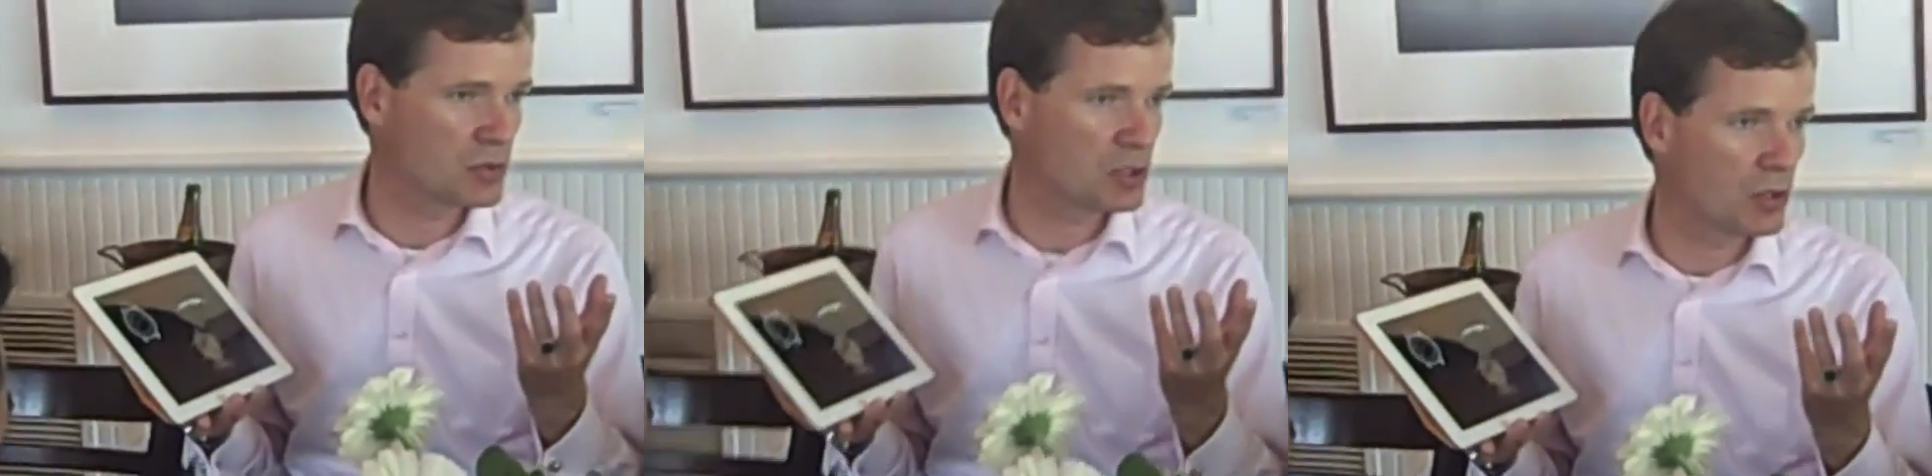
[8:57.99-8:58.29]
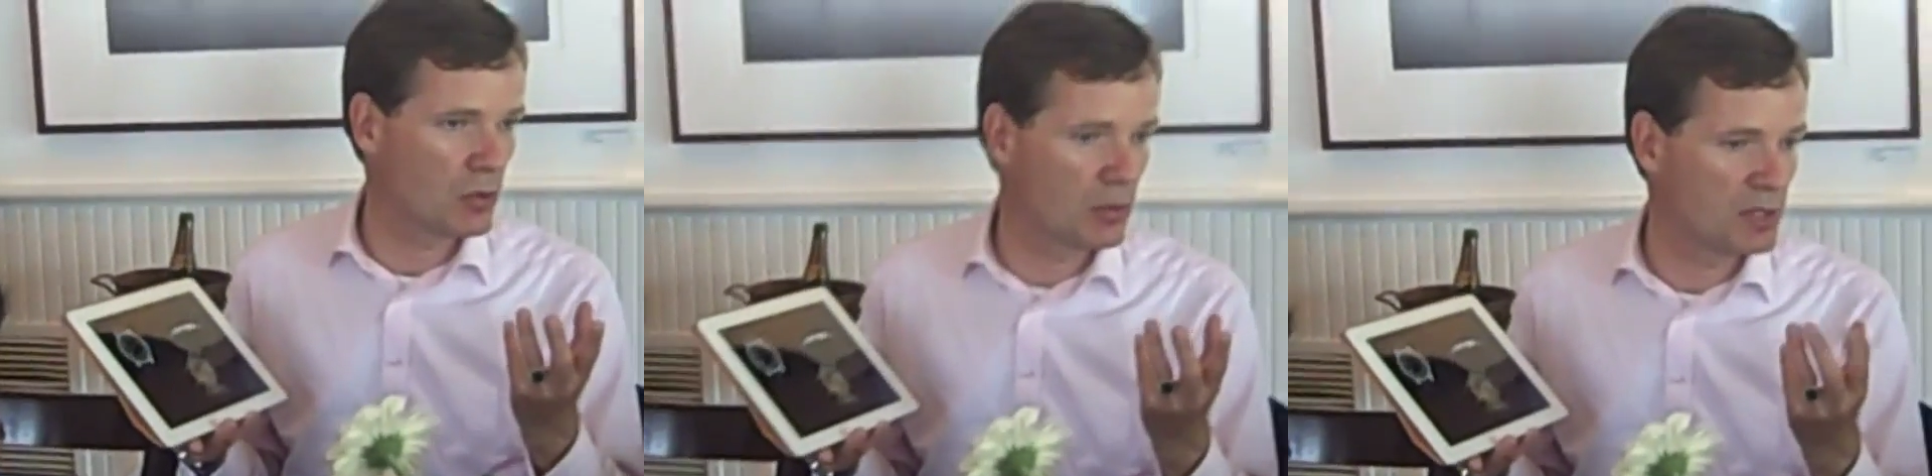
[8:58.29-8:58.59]
also
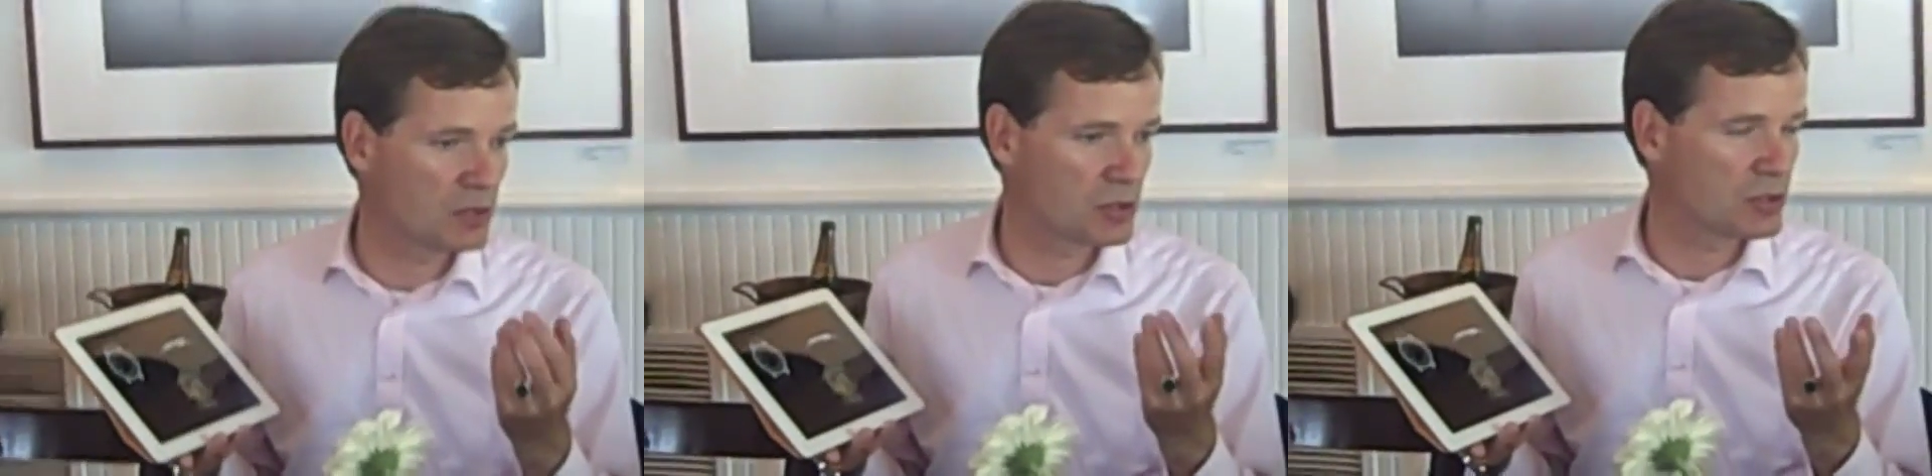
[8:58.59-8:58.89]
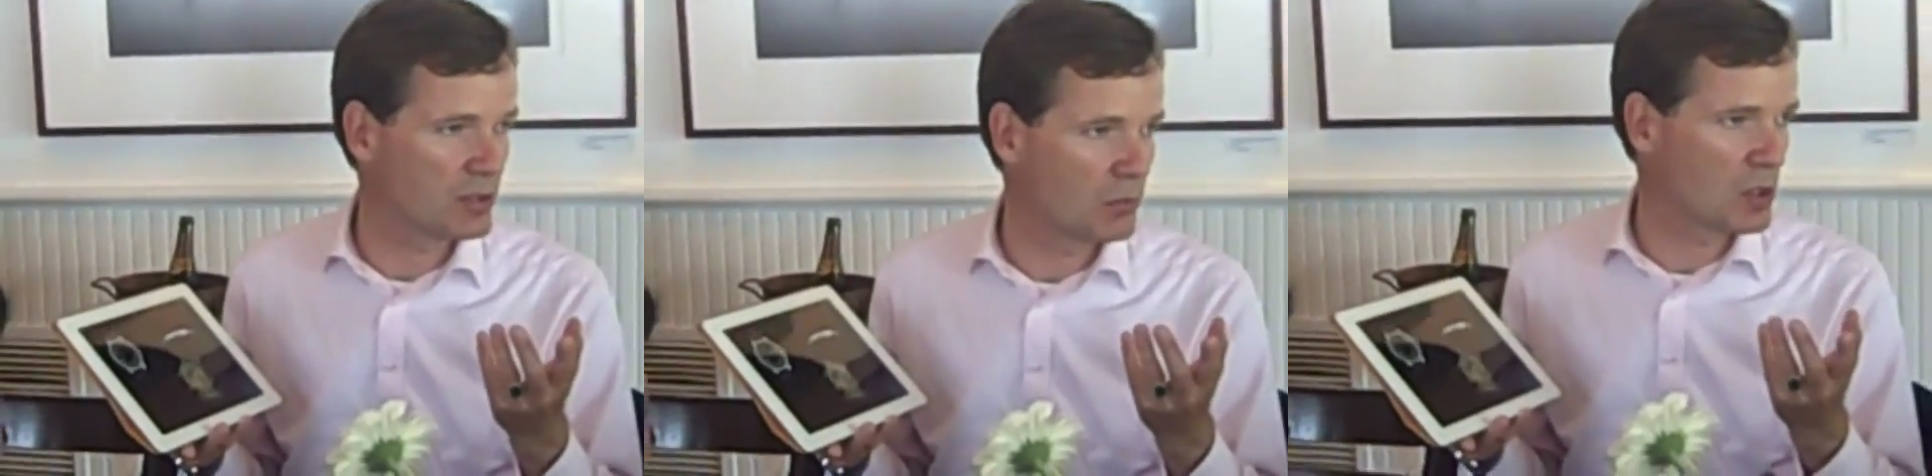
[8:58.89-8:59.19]

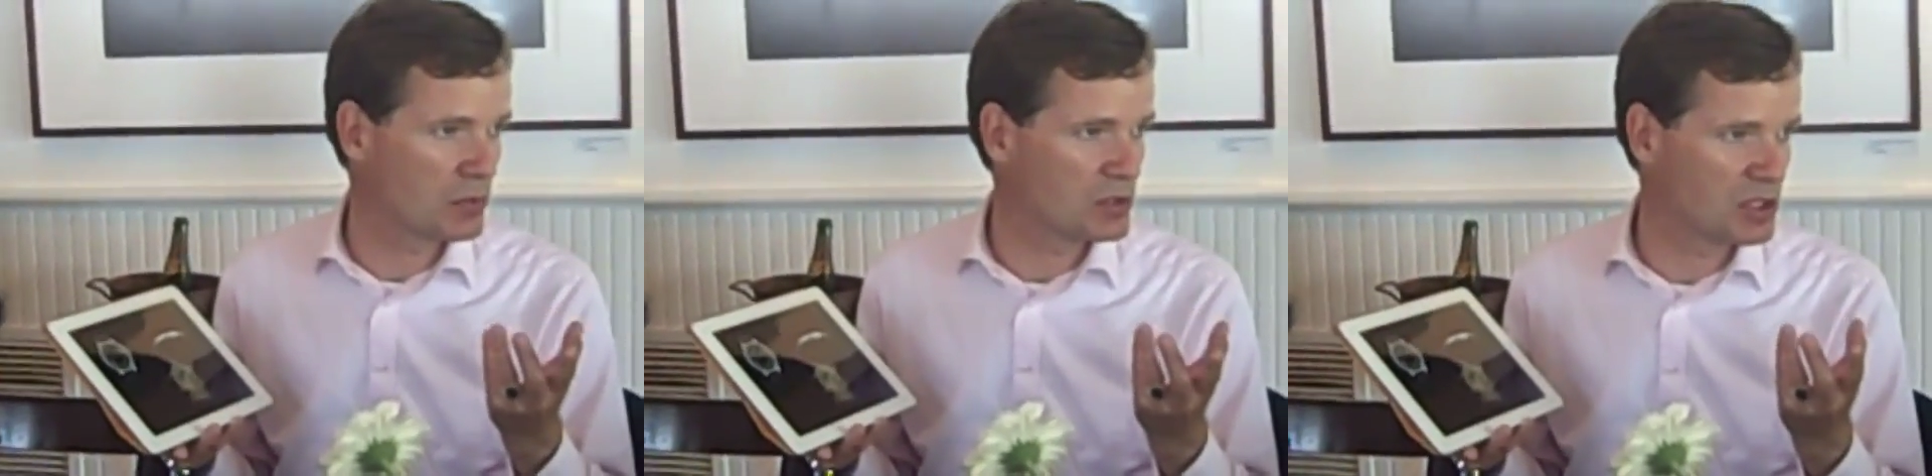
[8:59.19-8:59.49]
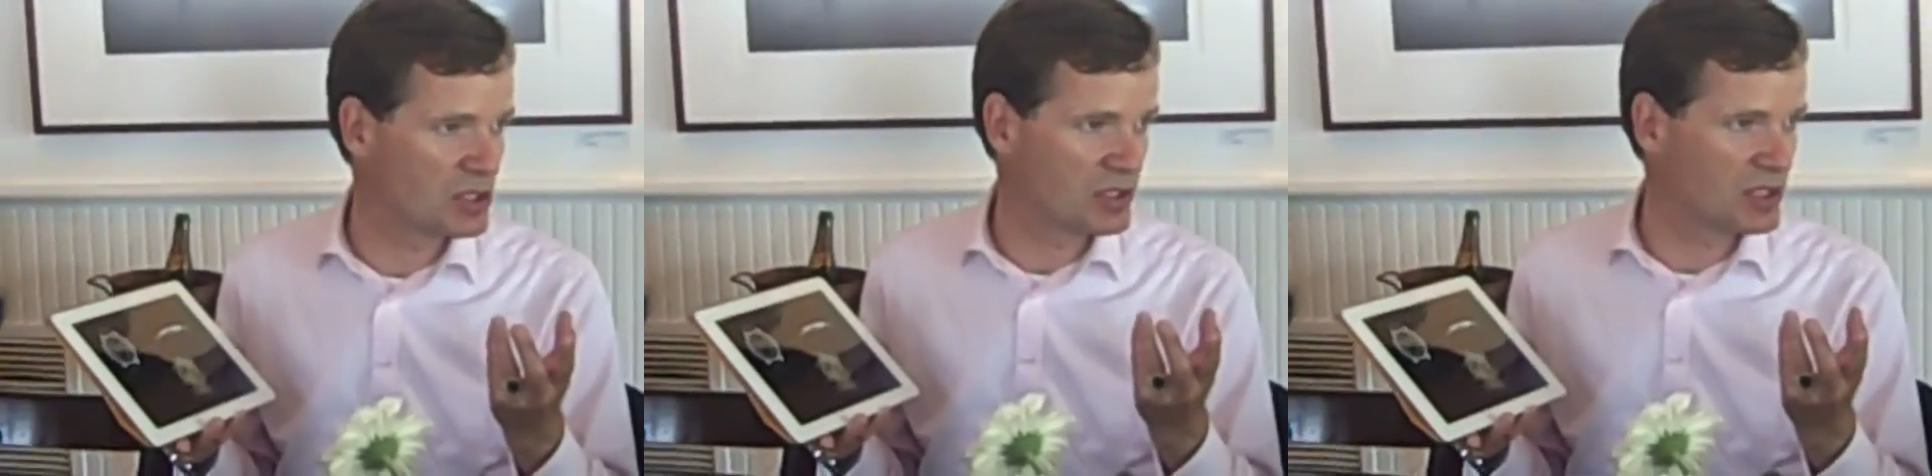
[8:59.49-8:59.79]
because water
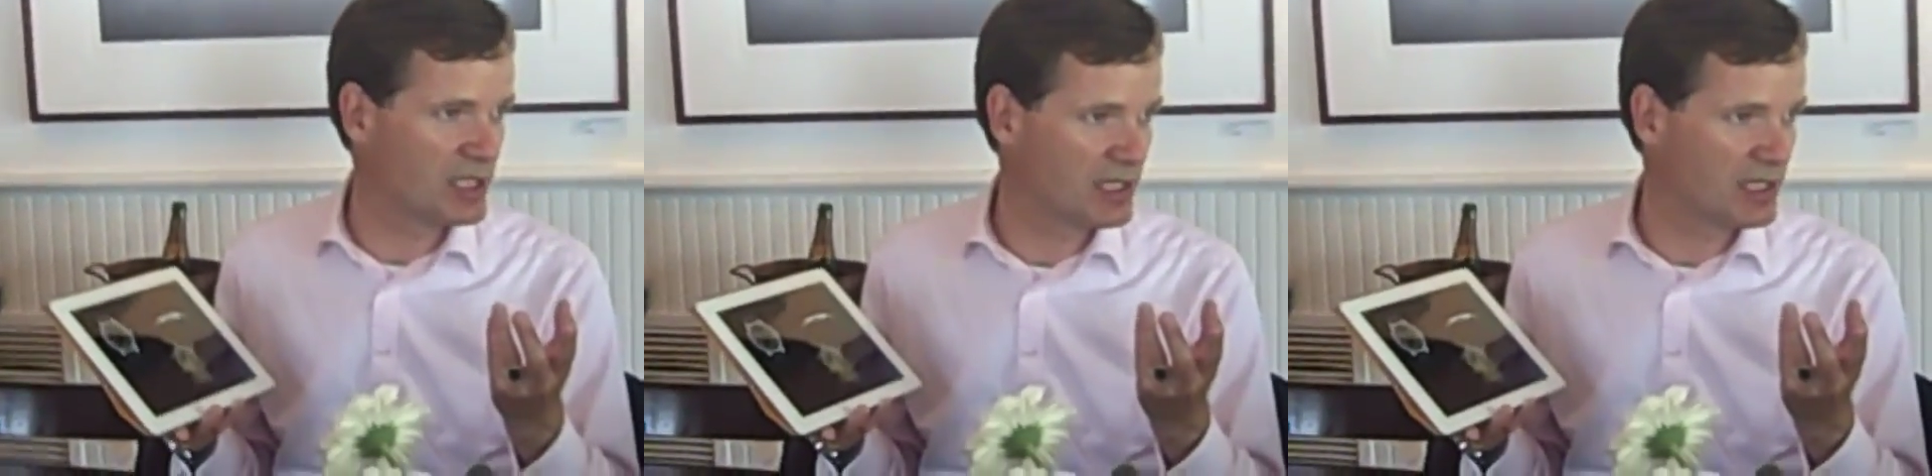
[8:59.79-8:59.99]
resistance